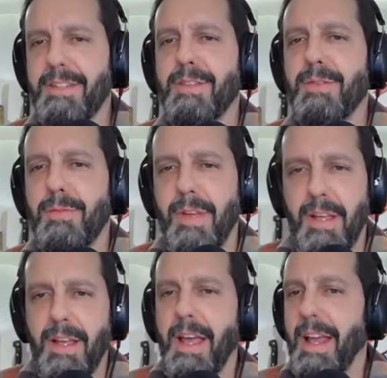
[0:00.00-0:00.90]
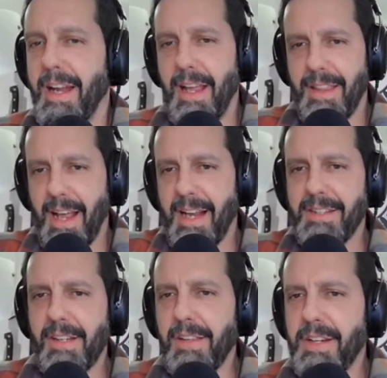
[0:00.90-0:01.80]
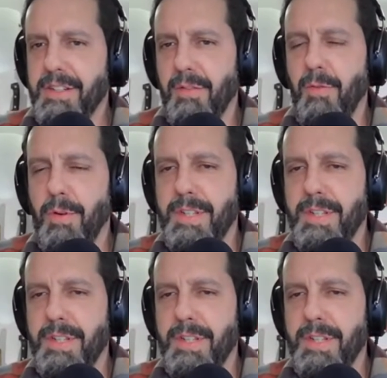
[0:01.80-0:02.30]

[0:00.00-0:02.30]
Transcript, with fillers: to, and and that escalation of force.